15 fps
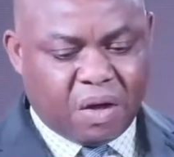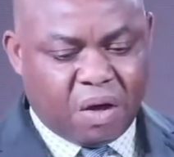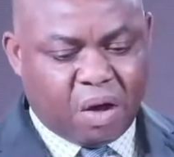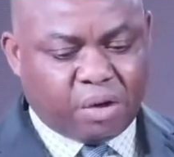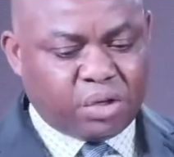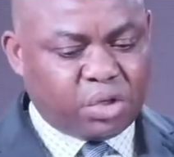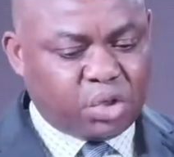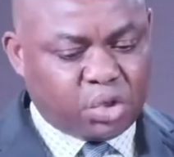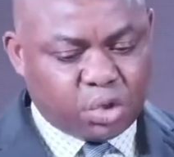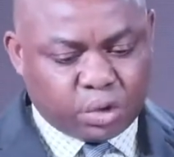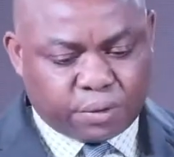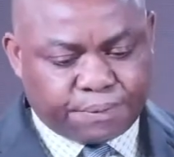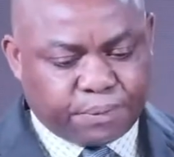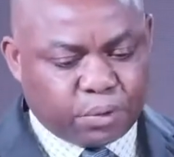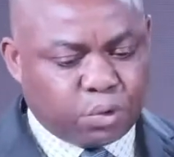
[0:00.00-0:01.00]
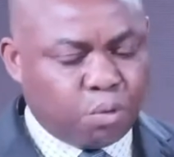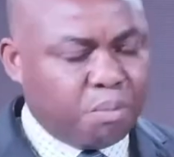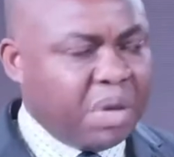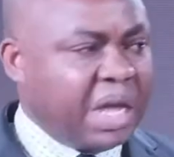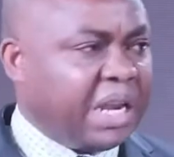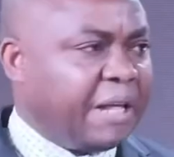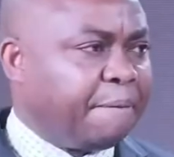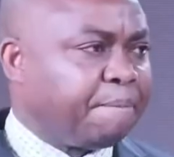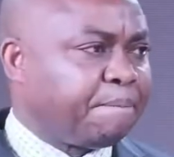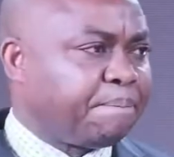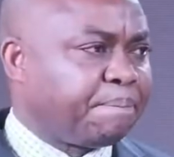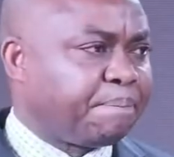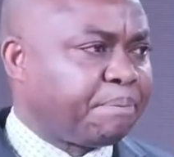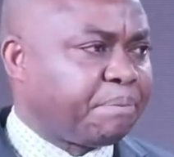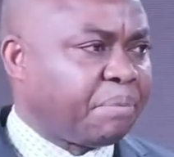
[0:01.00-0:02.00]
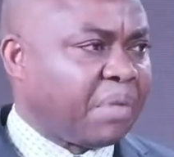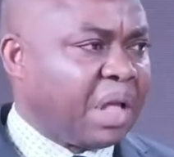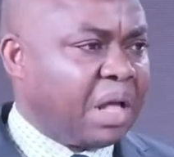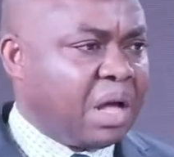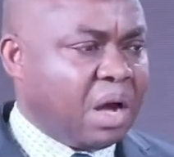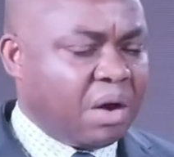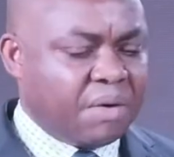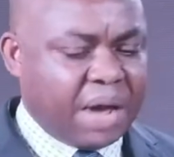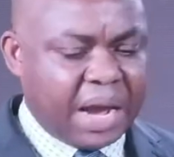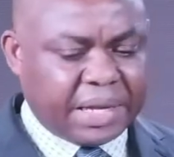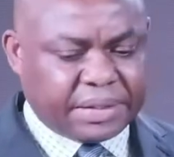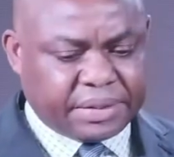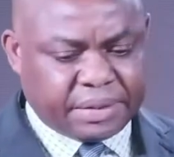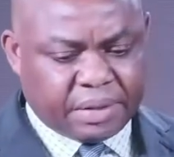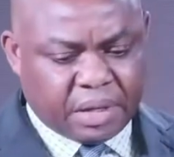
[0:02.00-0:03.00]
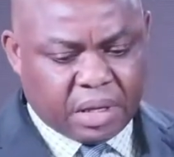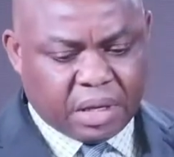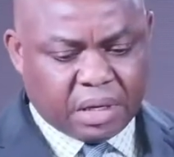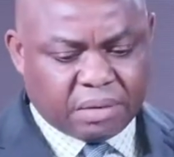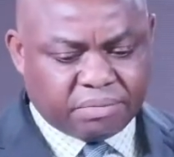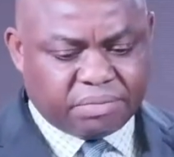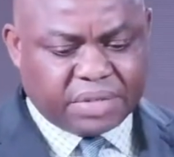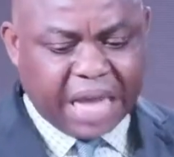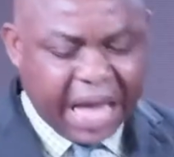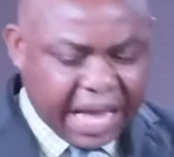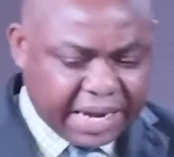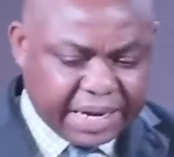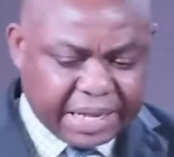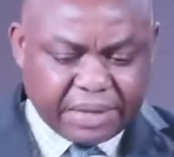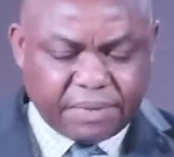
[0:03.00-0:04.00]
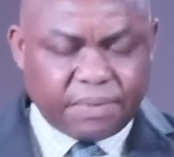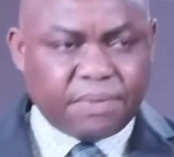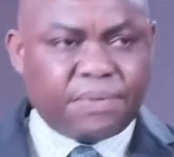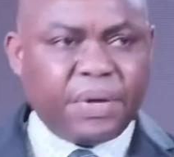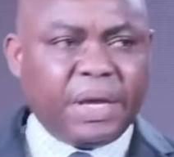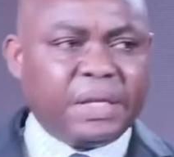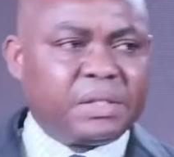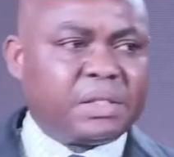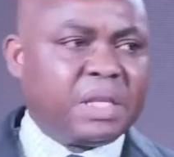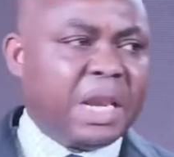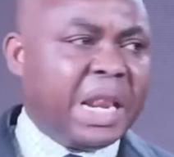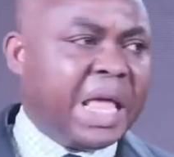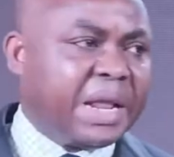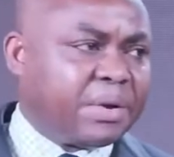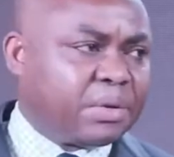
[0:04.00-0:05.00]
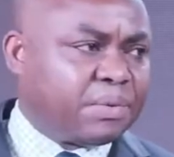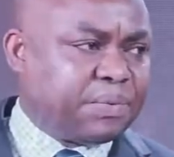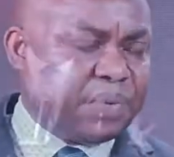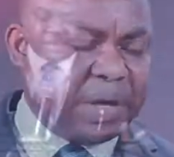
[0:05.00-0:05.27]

unuseful to many. All right? Tiny things, little